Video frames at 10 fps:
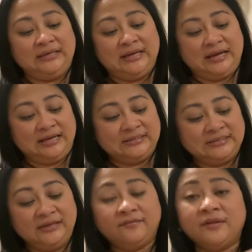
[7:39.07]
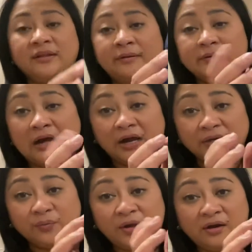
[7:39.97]
guys. Even the
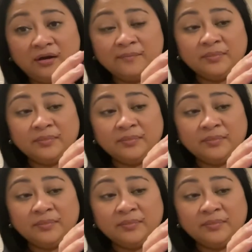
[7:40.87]
hardware,